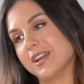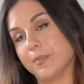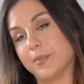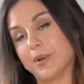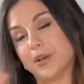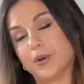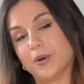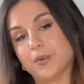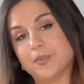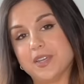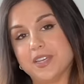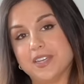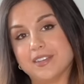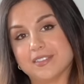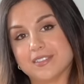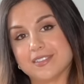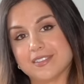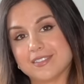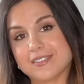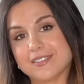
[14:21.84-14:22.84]
Now by all
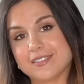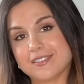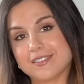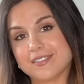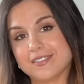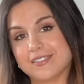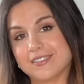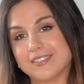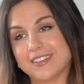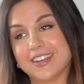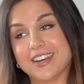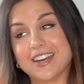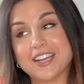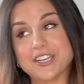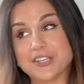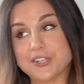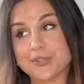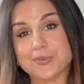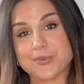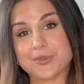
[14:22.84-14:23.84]
means, it
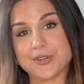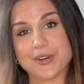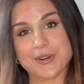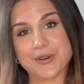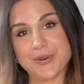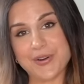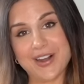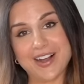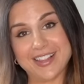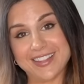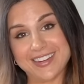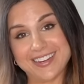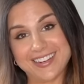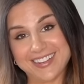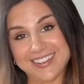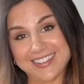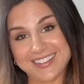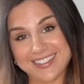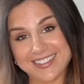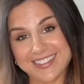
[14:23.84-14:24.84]
ain't Gymshark
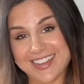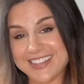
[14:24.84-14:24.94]
quality.